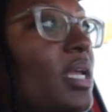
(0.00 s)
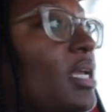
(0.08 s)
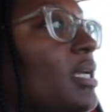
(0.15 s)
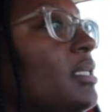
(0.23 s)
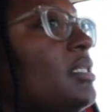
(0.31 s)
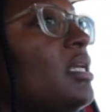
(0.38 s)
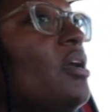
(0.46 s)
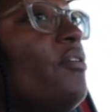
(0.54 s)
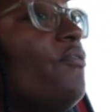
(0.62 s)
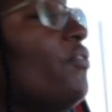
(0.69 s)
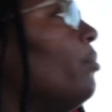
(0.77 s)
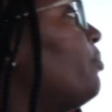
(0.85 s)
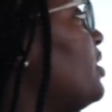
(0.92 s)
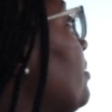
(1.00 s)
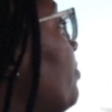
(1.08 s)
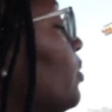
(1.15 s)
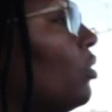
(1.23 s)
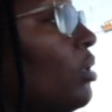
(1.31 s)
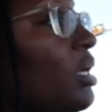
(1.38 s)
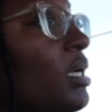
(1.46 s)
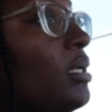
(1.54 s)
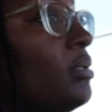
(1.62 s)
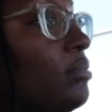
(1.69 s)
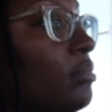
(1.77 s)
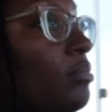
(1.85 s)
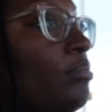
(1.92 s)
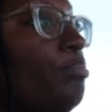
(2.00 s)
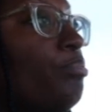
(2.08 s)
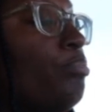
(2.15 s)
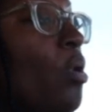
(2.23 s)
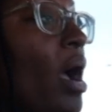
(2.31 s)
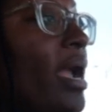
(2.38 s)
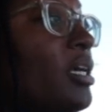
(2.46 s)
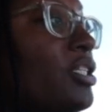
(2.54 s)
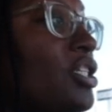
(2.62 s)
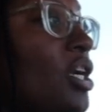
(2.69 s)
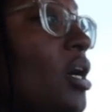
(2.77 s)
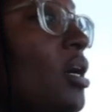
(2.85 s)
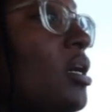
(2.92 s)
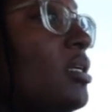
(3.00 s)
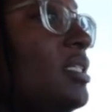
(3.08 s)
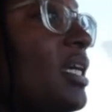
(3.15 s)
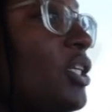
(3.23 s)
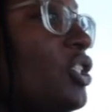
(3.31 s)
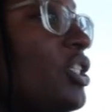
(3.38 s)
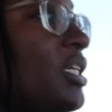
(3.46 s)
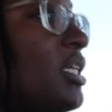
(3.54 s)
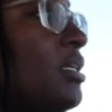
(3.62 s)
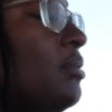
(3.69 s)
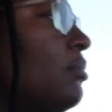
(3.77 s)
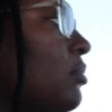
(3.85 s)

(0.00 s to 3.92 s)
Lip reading: is from people prior to her touching it,